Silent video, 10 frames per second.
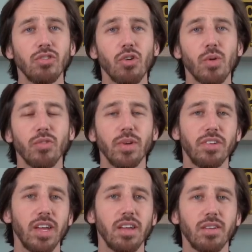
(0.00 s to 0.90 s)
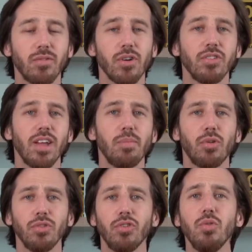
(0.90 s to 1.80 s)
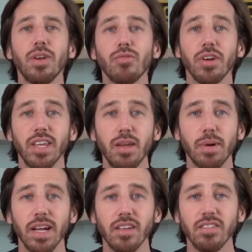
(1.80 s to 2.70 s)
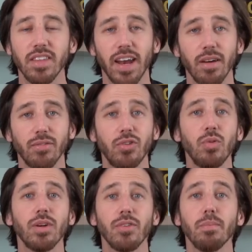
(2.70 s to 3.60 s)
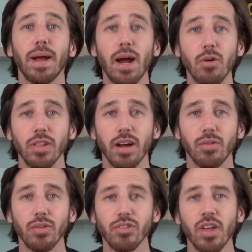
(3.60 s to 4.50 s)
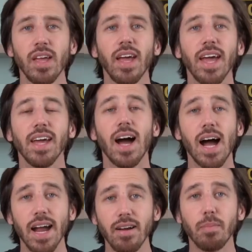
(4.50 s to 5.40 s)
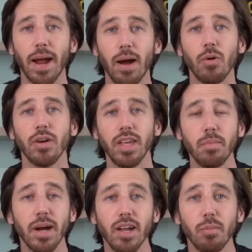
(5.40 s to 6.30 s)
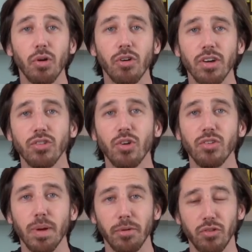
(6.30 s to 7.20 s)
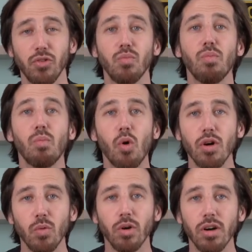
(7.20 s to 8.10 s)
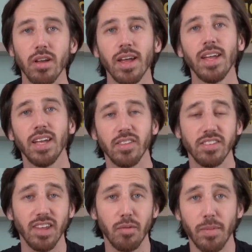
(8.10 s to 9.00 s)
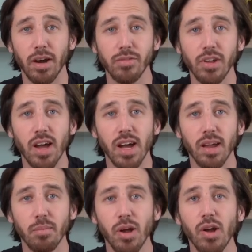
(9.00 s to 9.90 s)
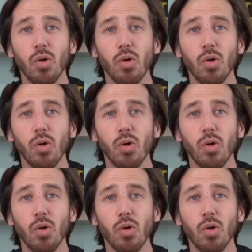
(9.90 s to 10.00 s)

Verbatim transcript: So if we take, for example, two different e-bikes that have two different power levels, a higher power e-bike motor is going to be able to do more work in the same amount of time,